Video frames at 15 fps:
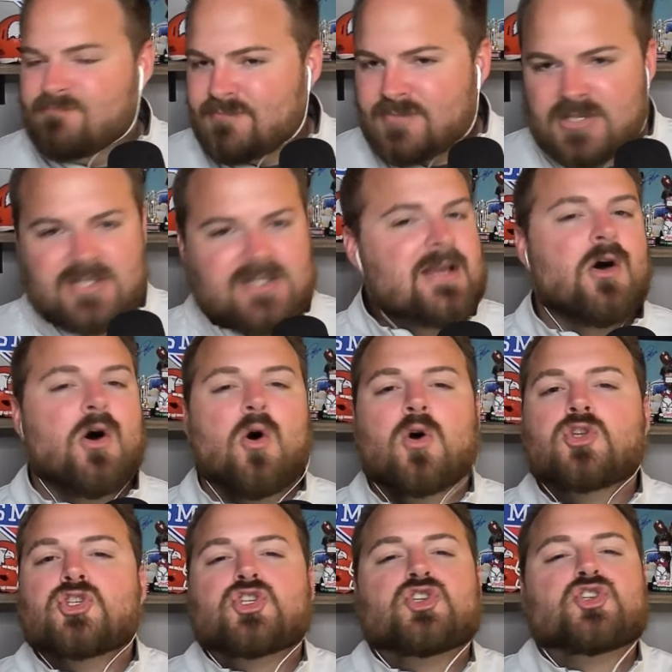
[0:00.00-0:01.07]
Still
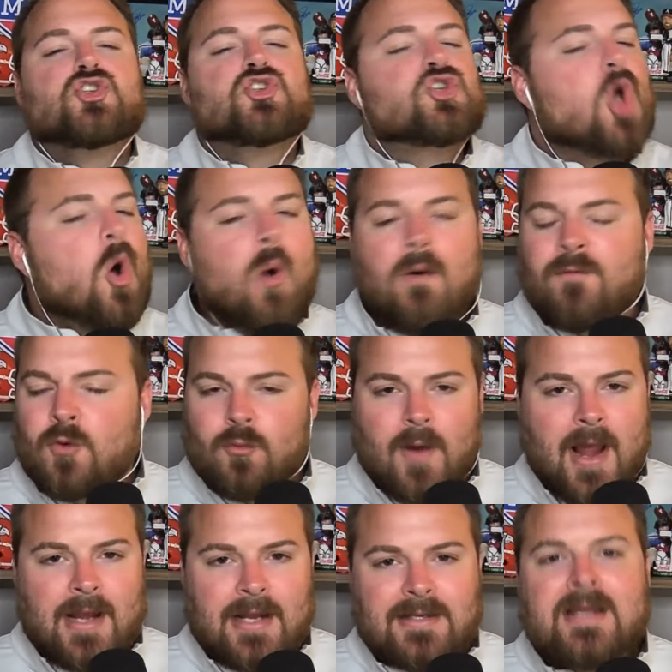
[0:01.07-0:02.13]
so
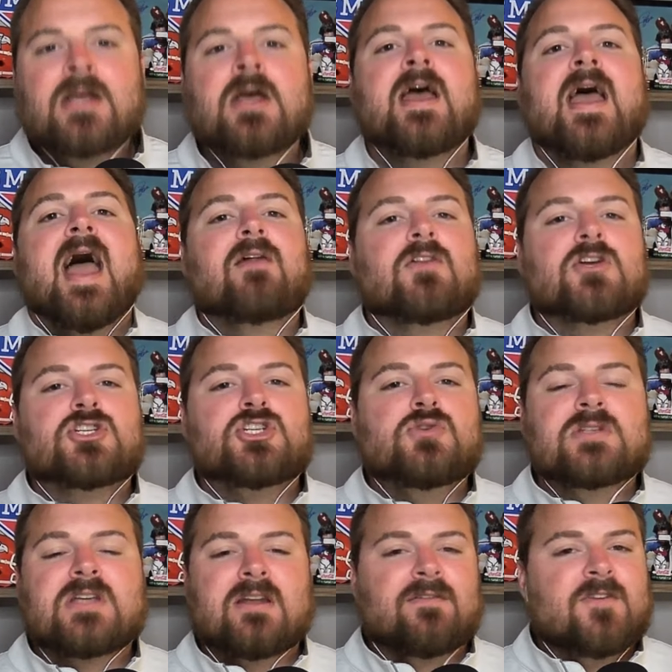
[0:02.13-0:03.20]
overrated. LSU
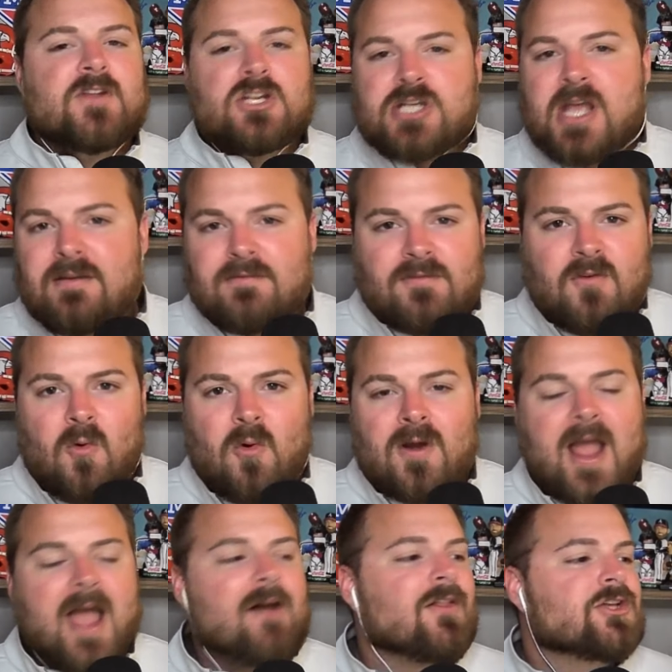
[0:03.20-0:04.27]
is going to finish
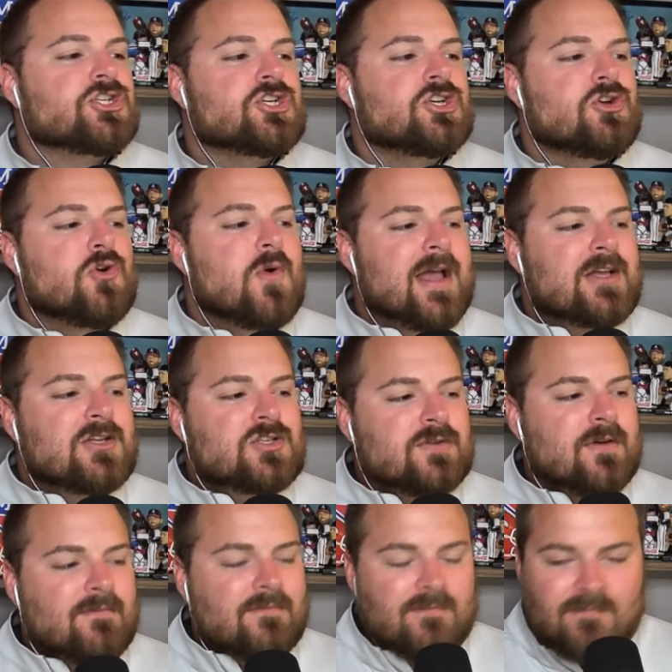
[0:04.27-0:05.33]
8-4. LSU is
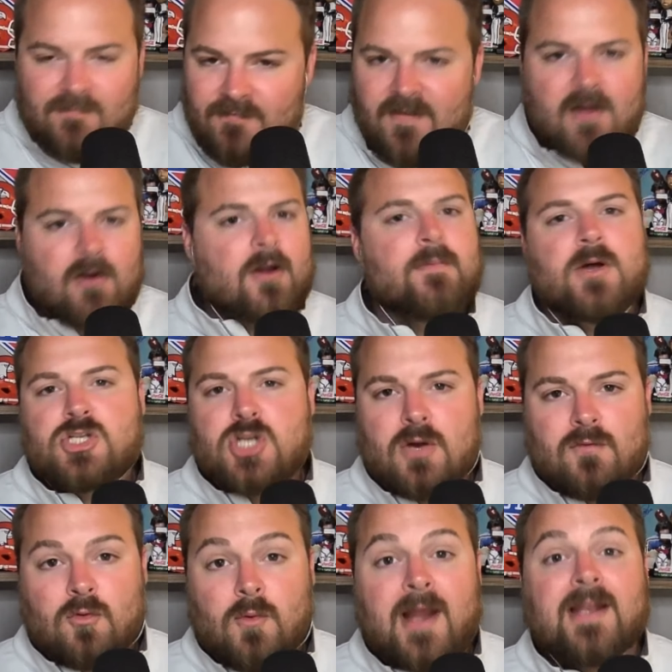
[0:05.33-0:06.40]
very much
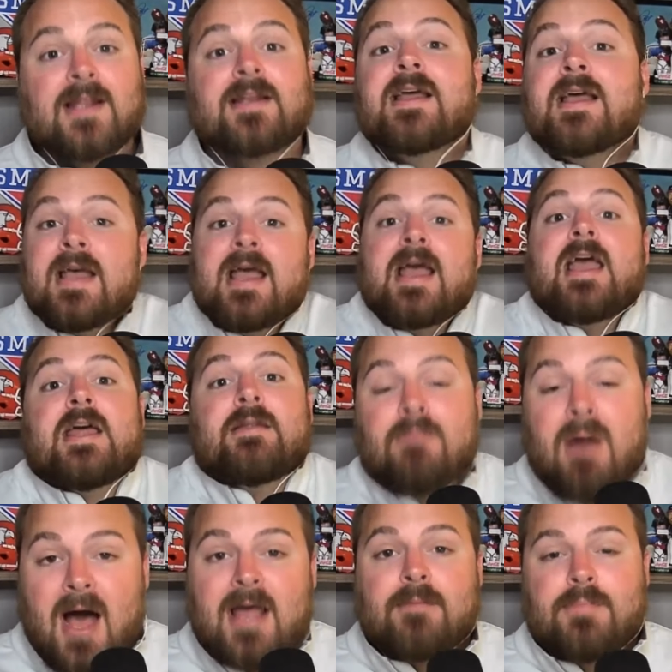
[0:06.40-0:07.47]
overrated, in
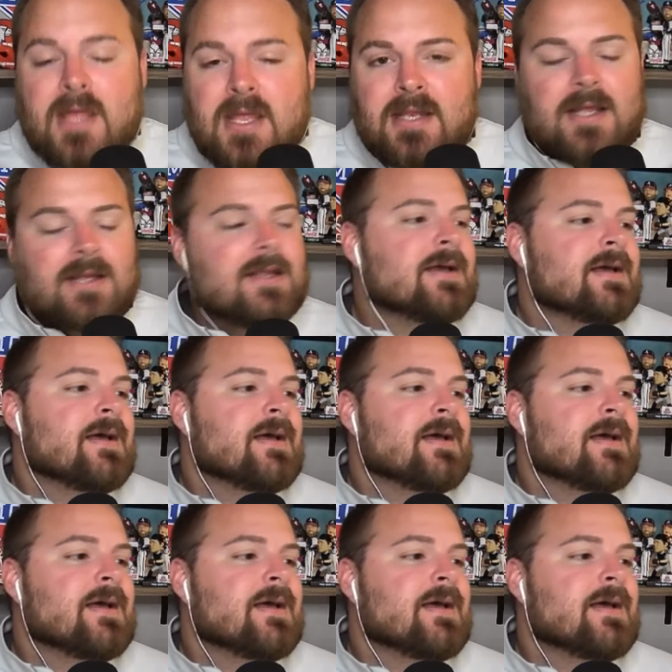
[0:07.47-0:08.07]
my opinion.